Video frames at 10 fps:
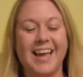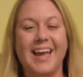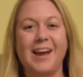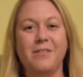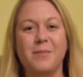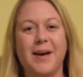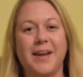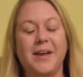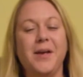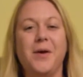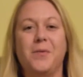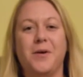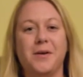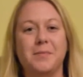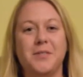Hey everybody!
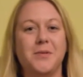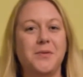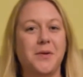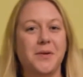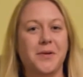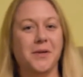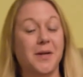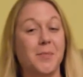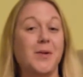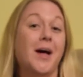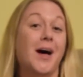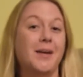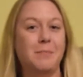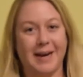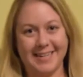Welcome to Nola Nerd Couple
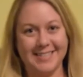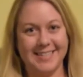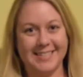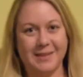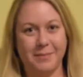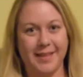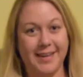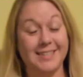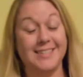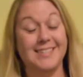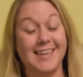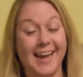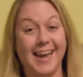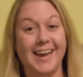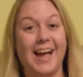unboxing something.
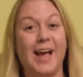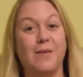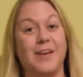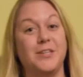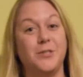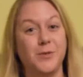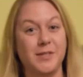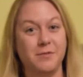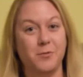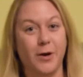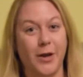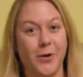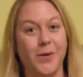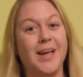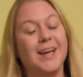Today I have a doozy for
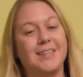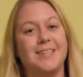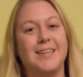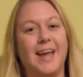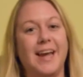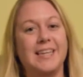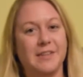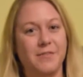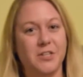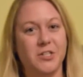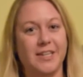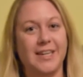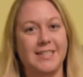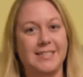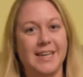you. Today is
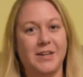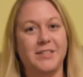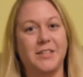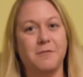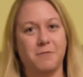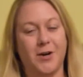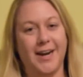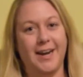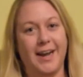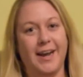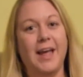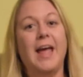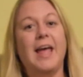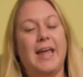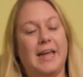officially Zelda Friday.
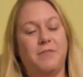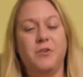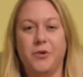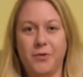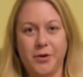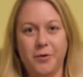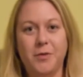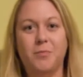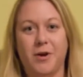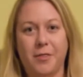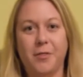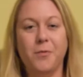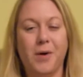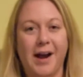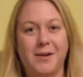If you don't know, the Breath of
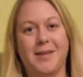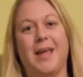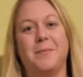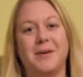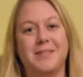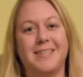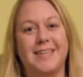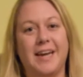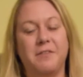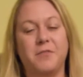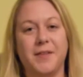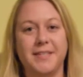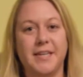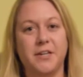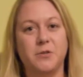the Wild came out today for
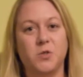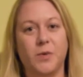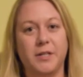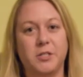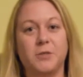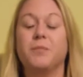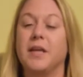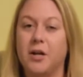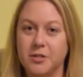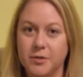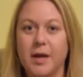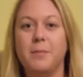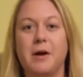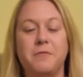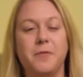Nintendo Switch. It also
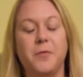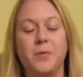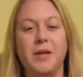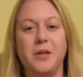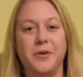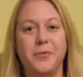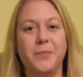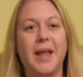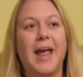came out for the Wii U.